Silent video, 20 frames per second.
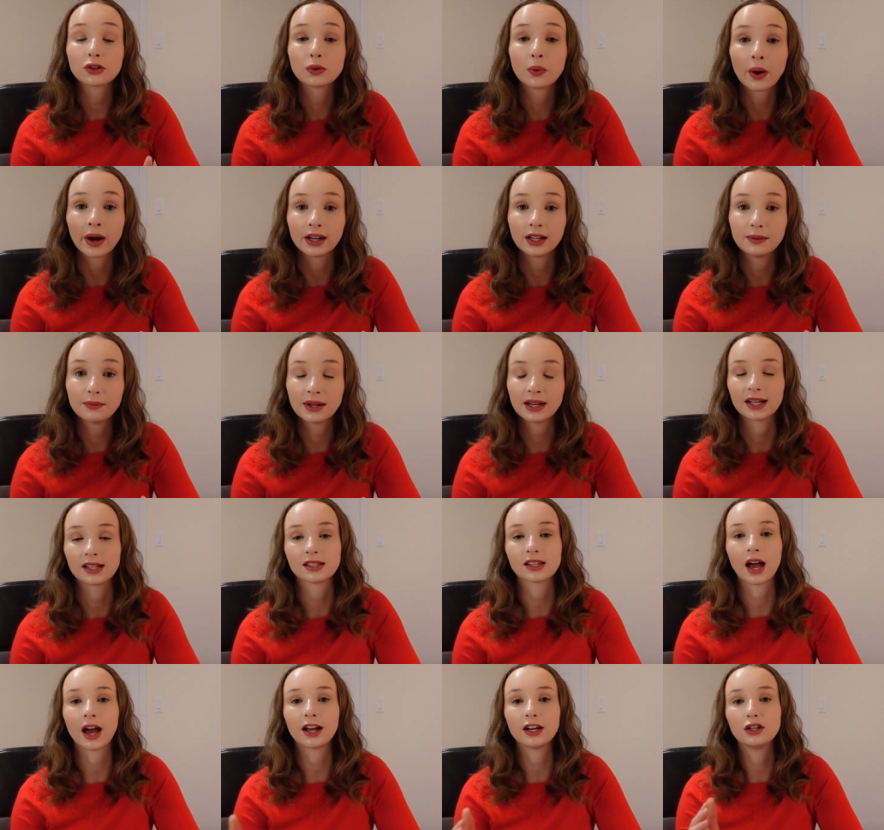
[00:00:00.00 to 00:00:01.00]
20
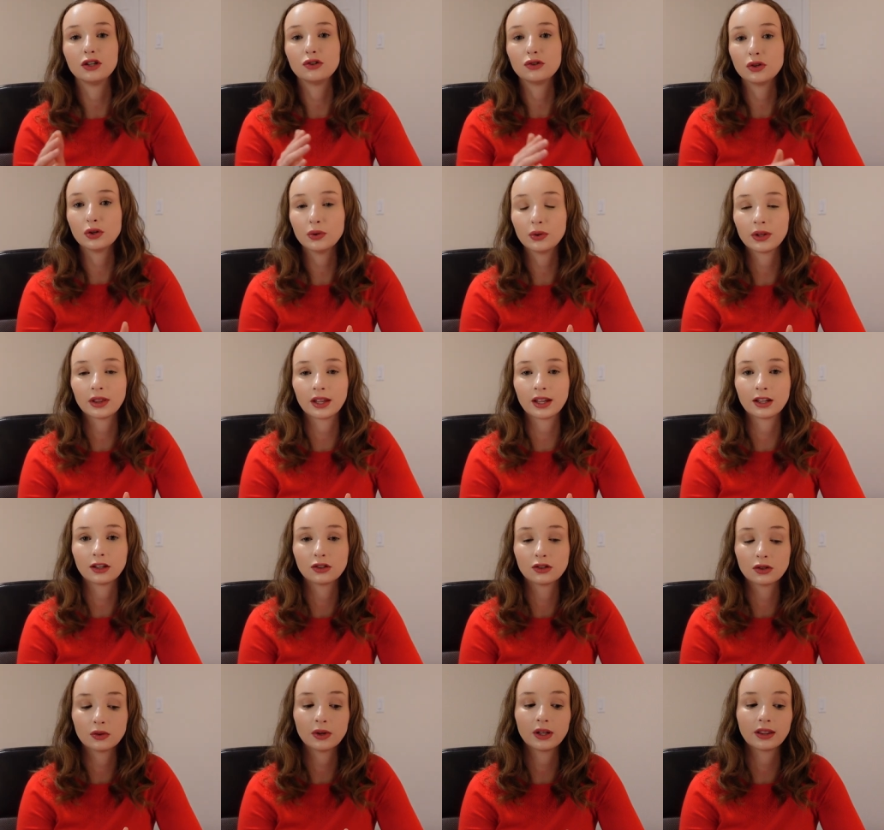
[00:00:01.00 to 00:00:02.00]
minutes. I do
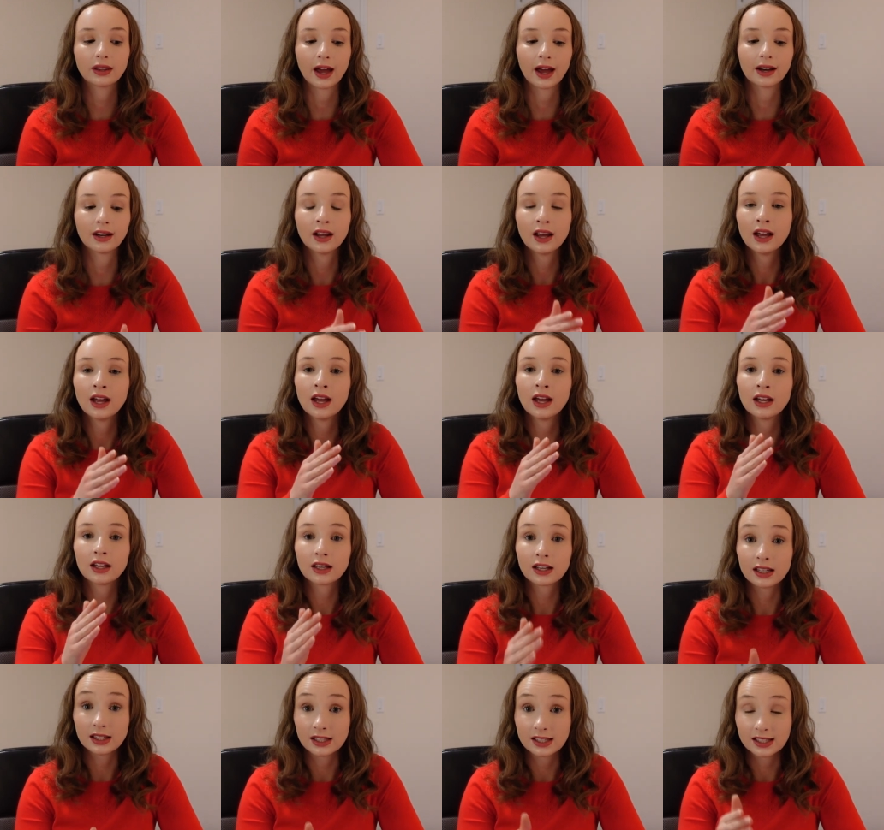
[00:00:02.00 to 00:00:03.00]
think doing that
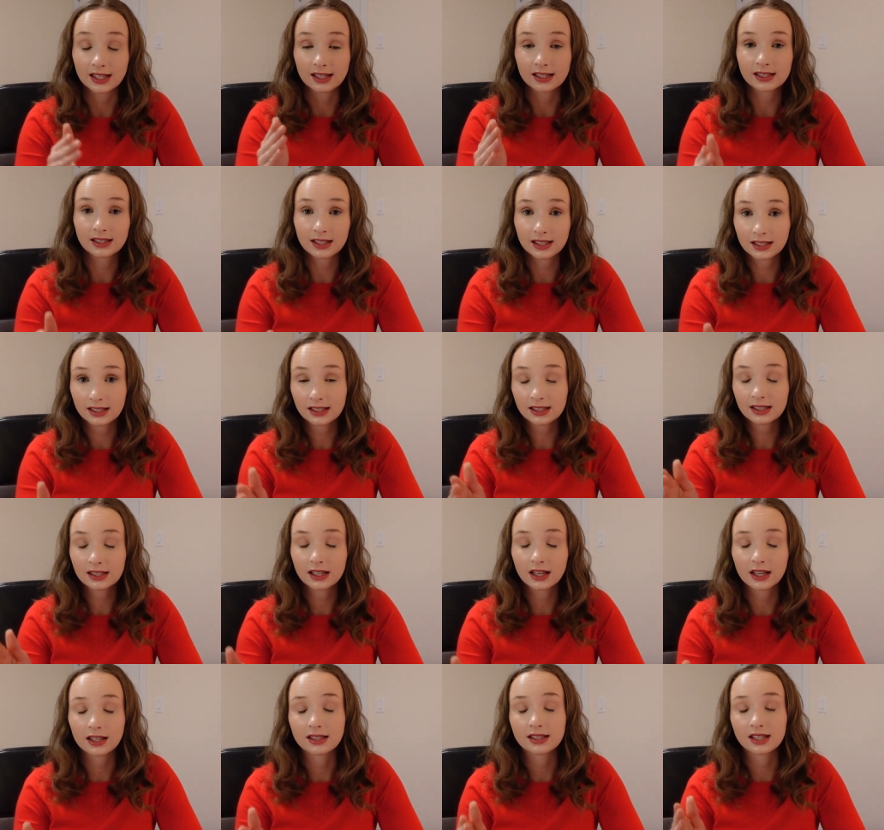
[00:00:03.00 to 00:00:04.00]
consistency,
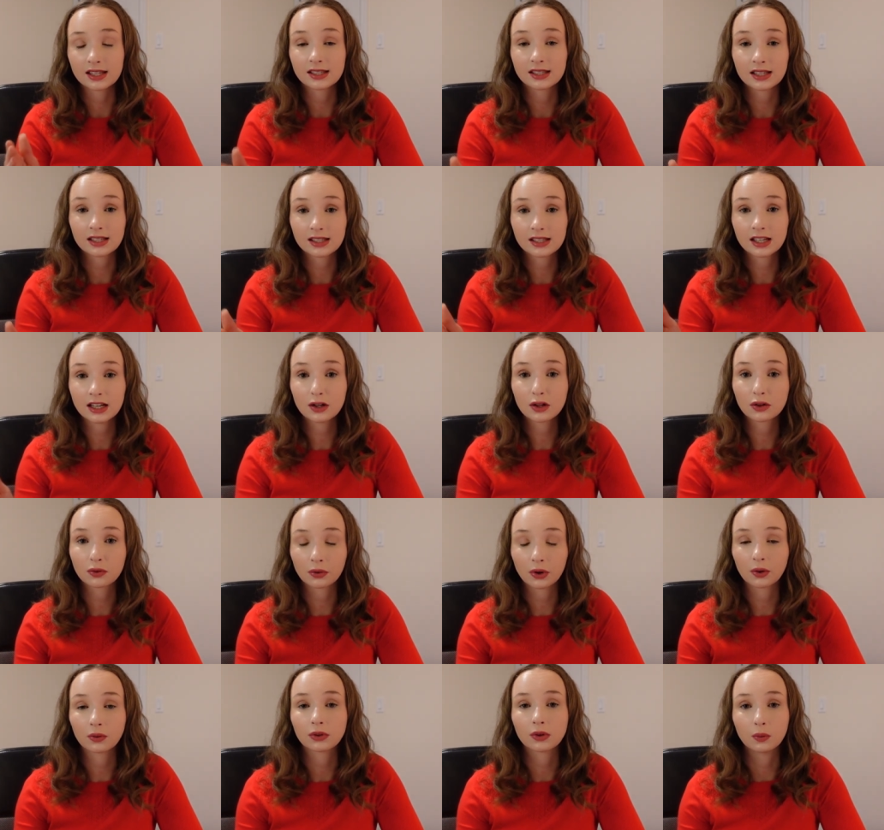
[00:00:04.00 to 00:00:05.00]
consistency
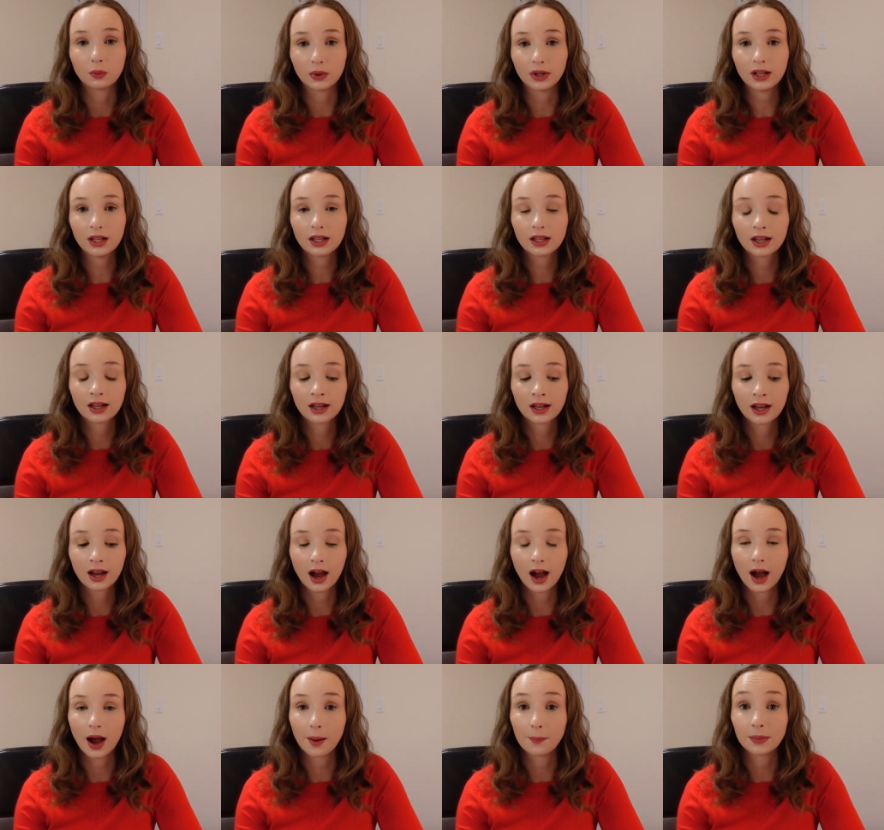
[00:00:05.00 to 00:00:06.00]
throughout the week
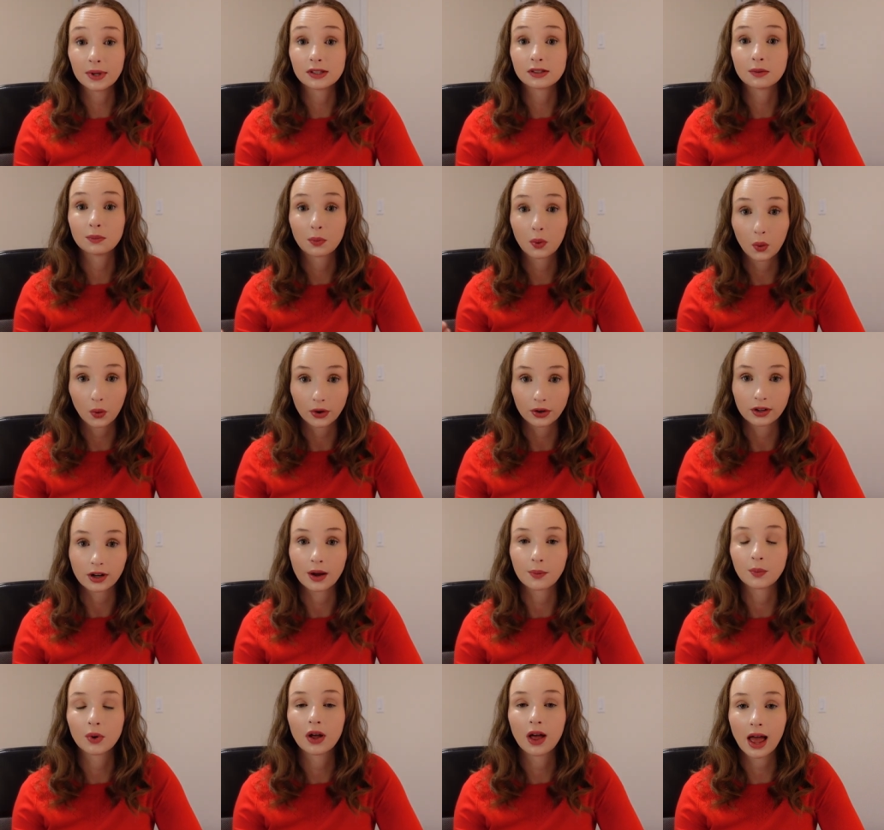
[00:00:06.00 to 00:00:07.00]
um, is important
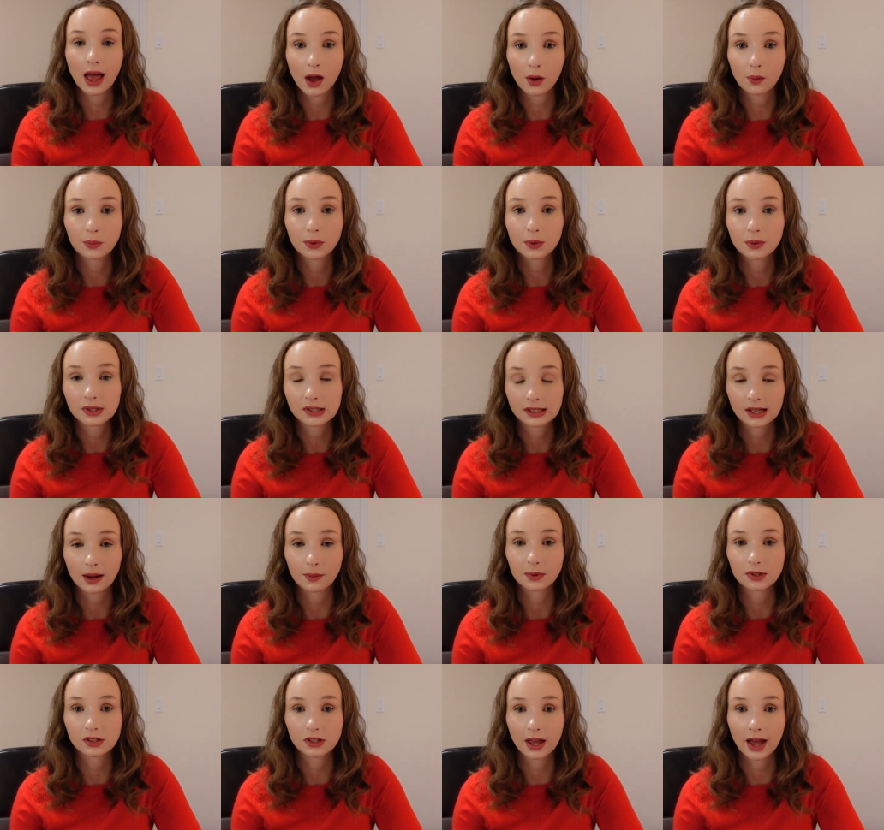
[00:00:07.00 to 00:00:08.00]
and will help you
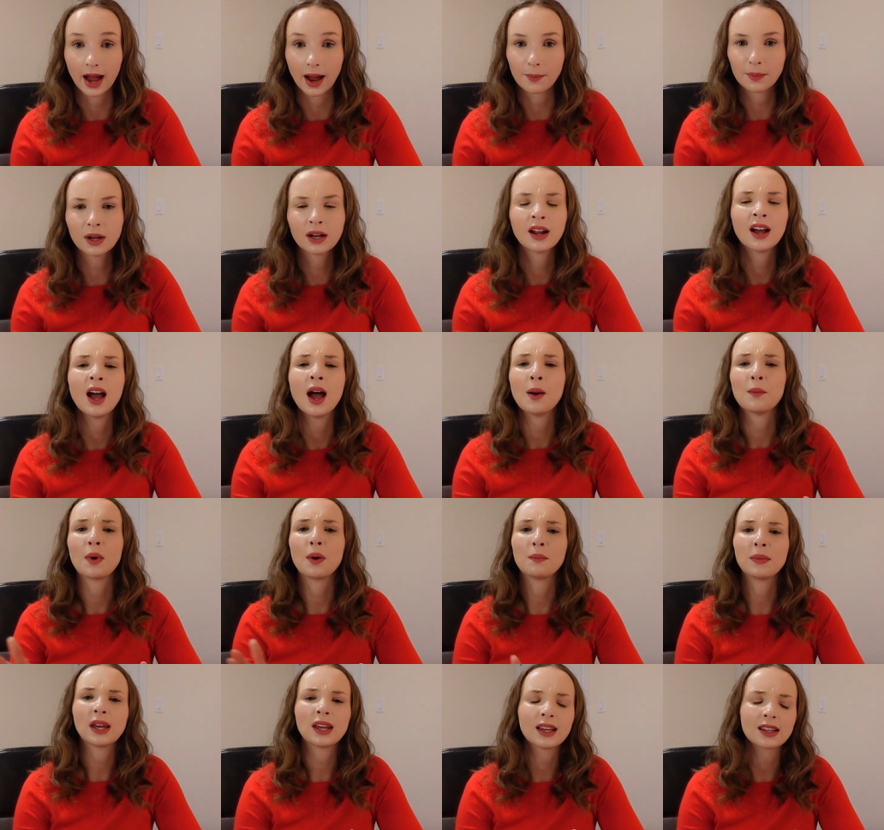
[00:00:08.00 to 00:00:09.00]
establish the habit,
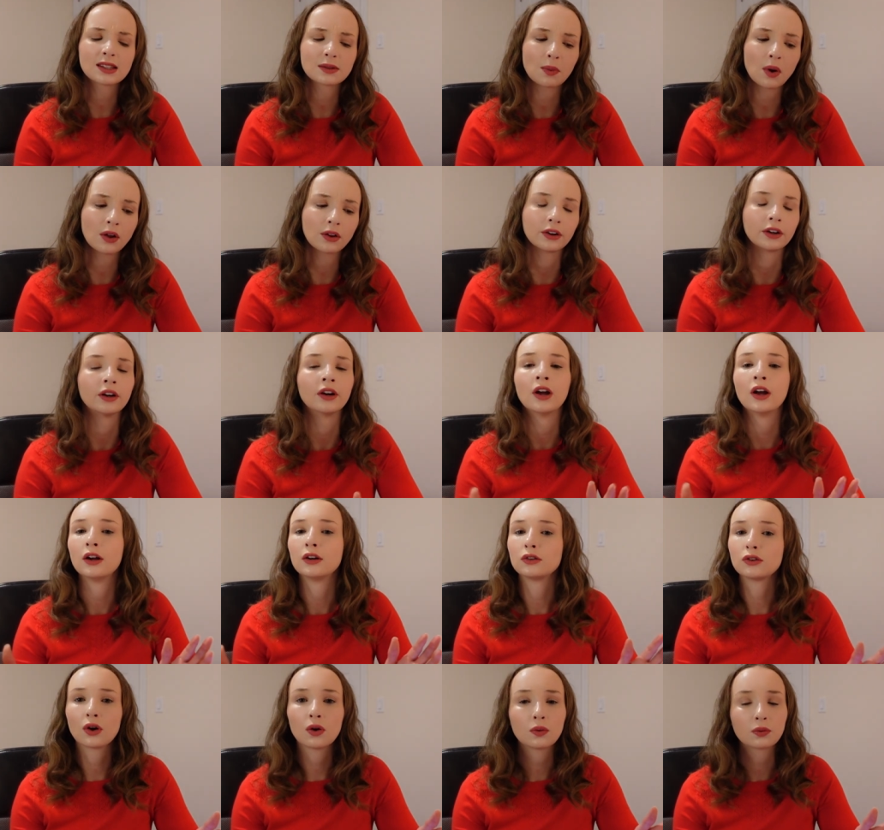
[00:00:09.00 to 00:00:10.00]
but make it smaller.
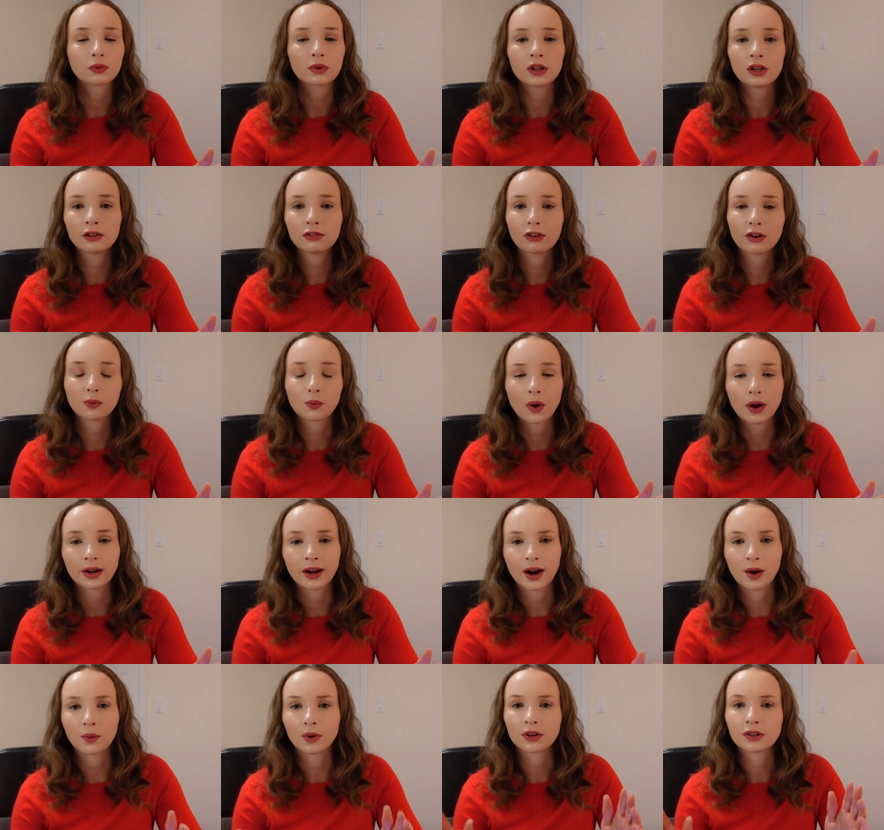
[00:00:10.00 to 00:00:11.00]
Don't read for one
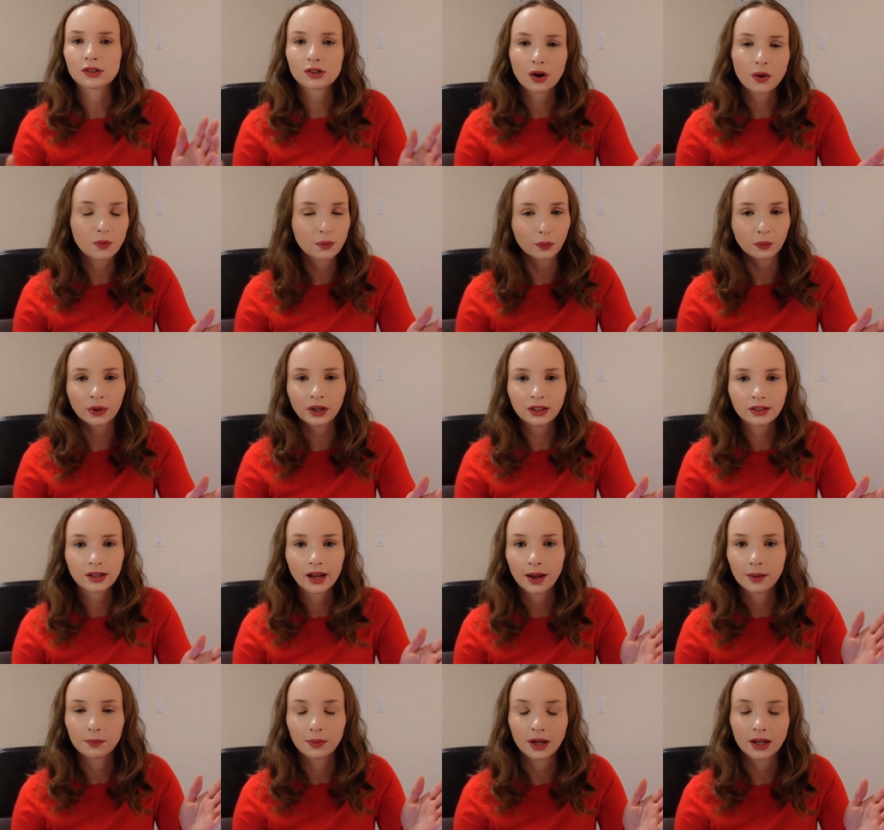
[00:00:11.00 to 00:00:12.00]
hour. Don't read
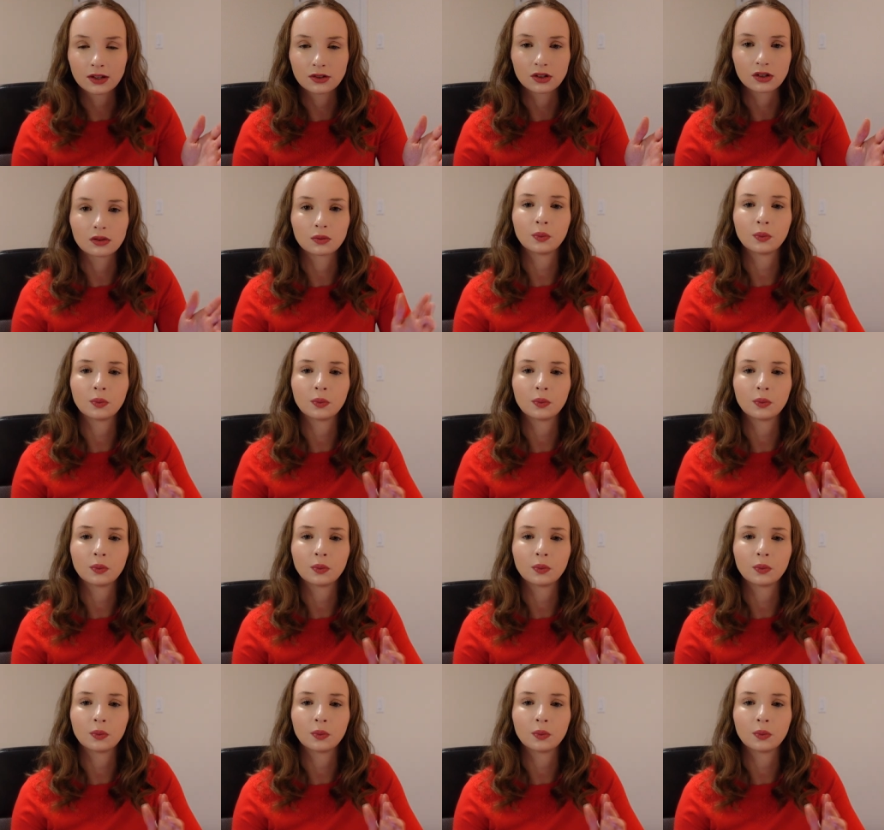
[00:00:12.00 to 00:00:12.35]
10 pages.